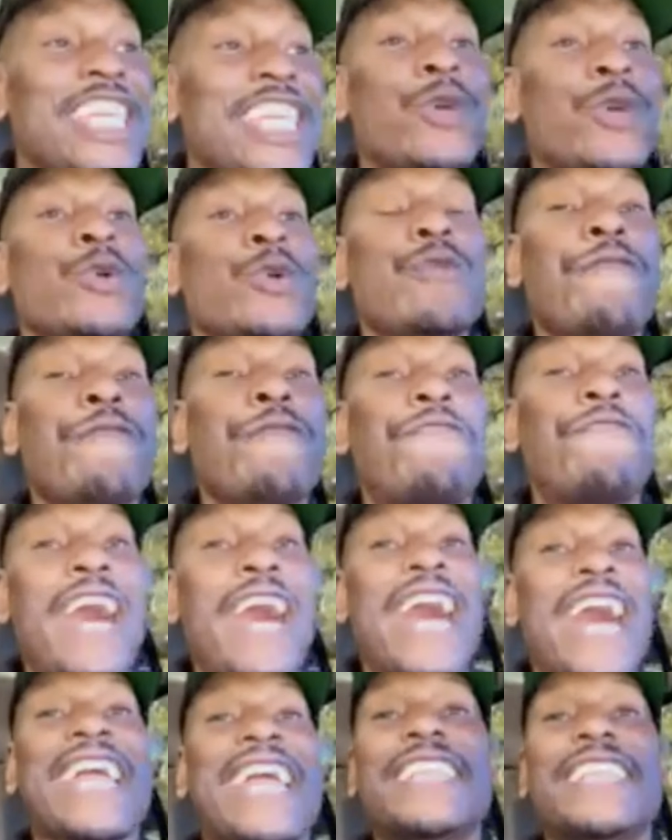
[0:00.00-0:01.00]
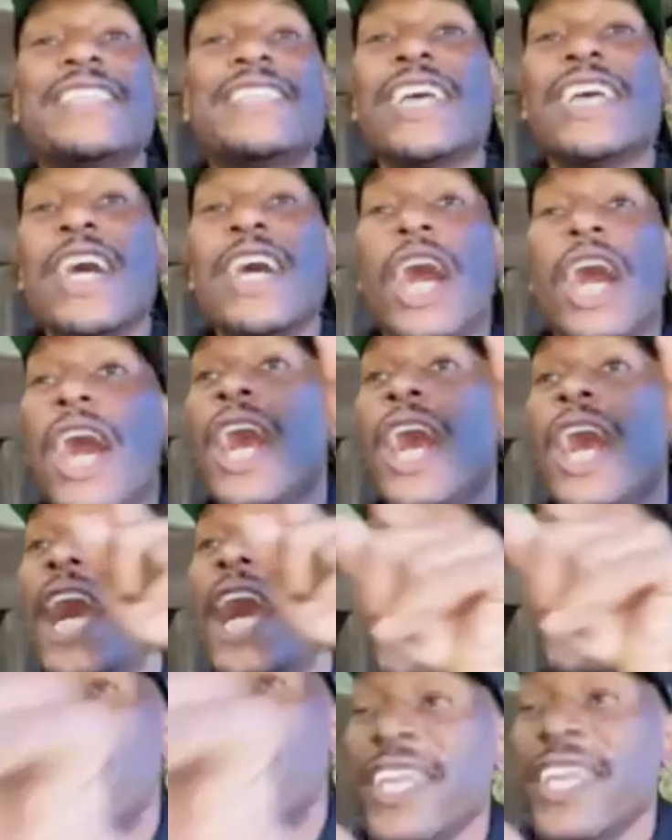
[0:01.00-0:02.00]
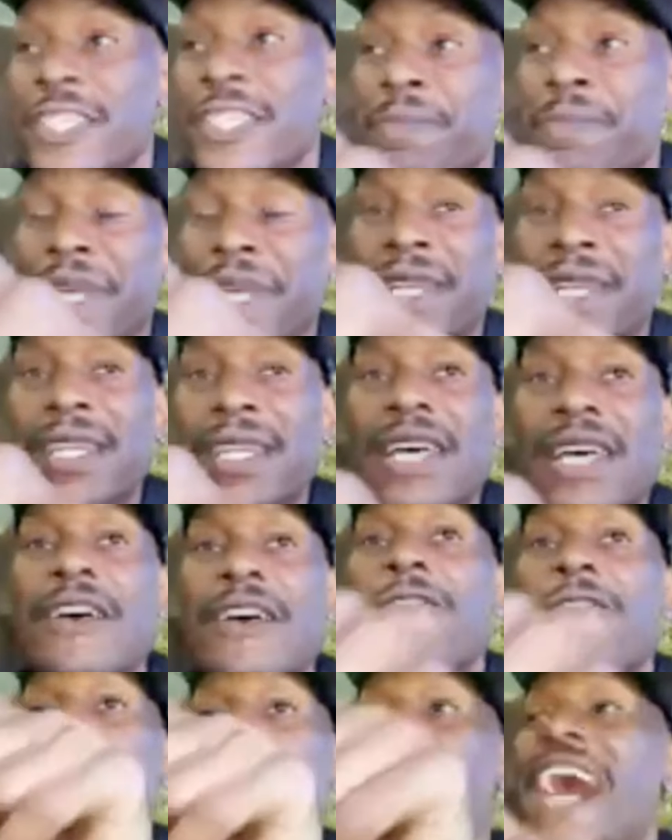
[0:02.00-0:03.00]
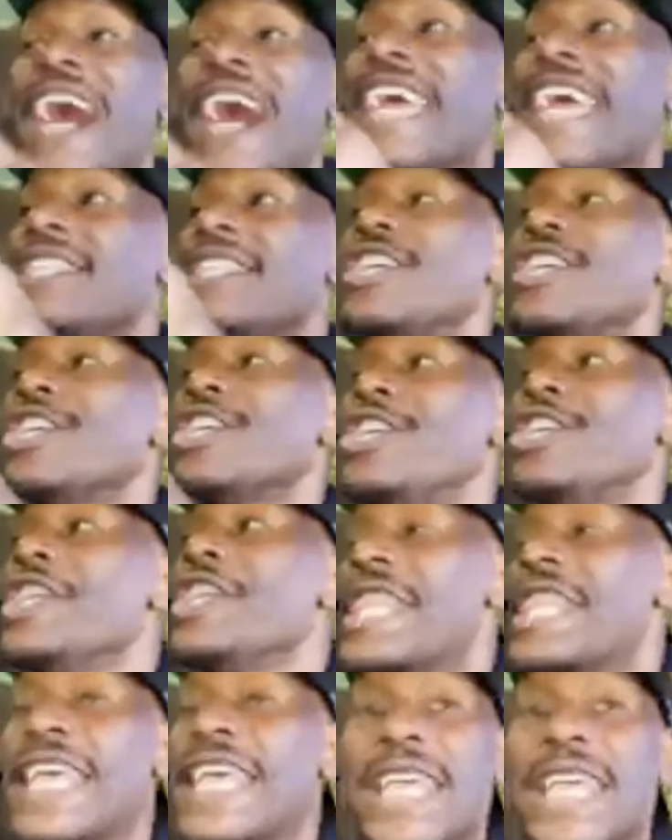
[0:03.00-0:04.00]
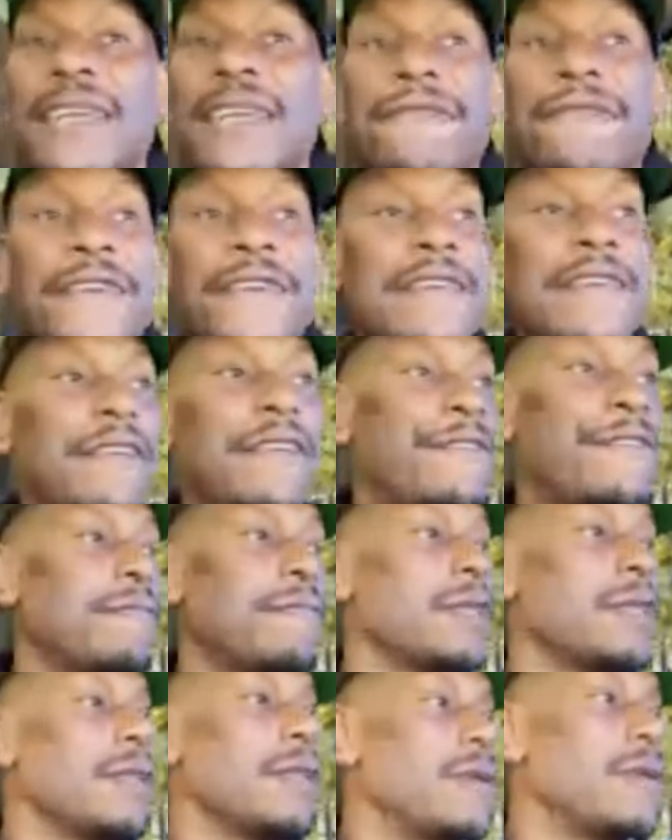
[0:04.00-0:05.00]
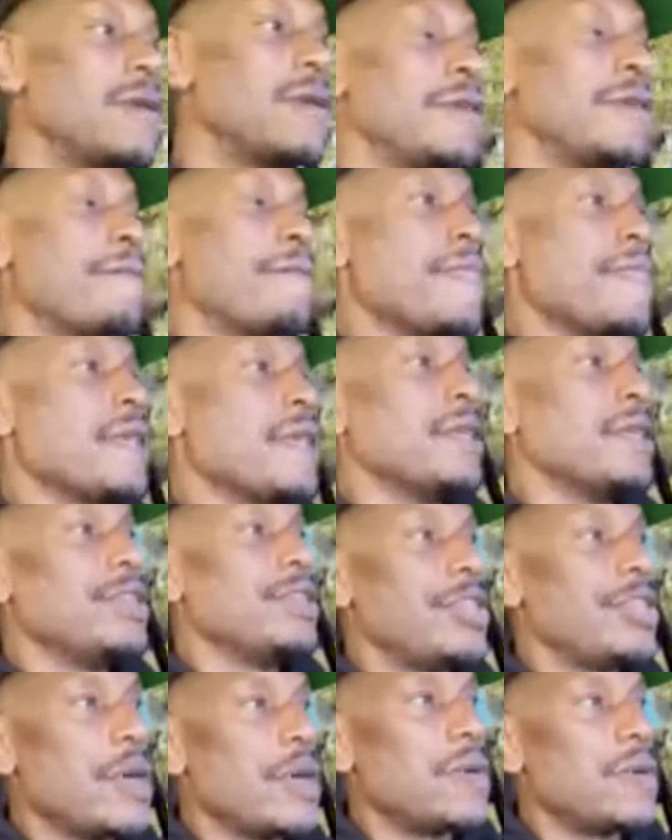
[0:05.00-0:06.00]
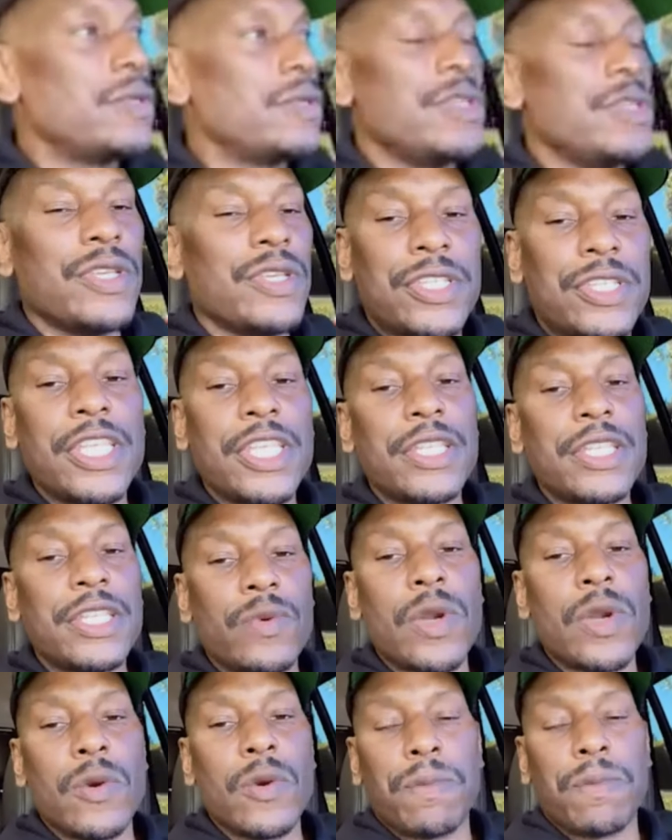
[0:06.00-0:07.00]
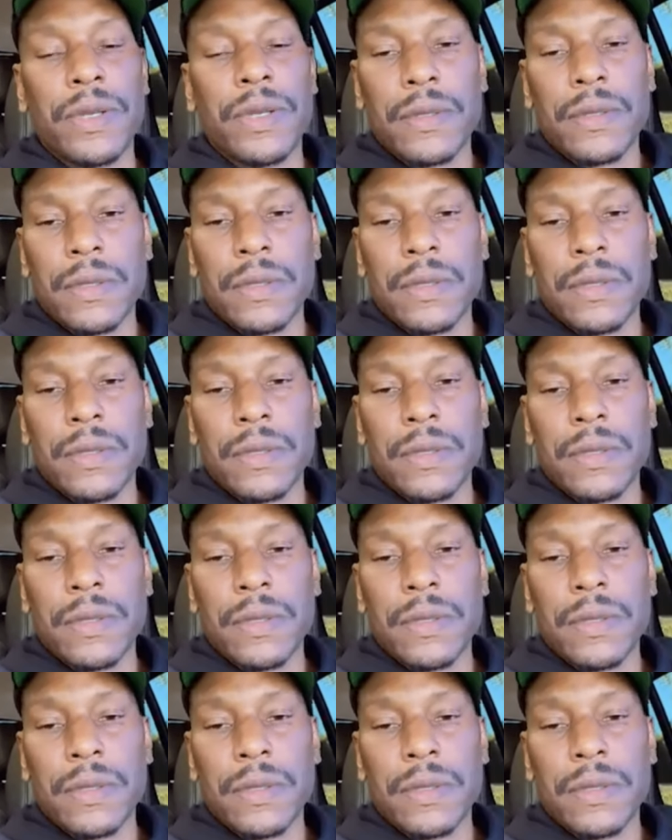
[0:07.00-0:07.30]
who finds a husband finds a good thing and favor from the Lord. Joe, do you see the rope?